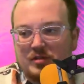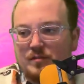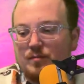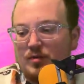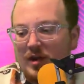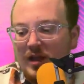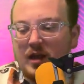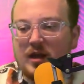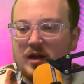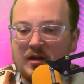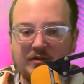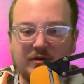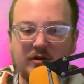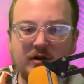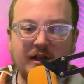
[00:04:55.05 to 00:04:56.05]
just bringing
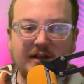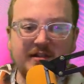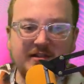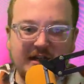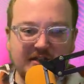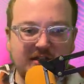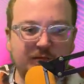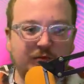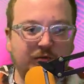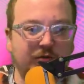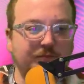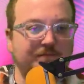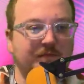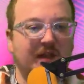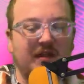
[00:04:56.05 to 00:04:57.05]
another
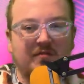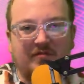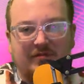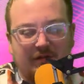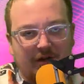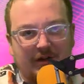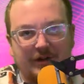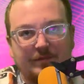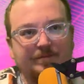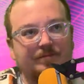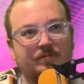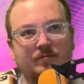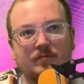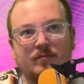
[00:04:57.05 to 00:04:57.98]
accessible and fun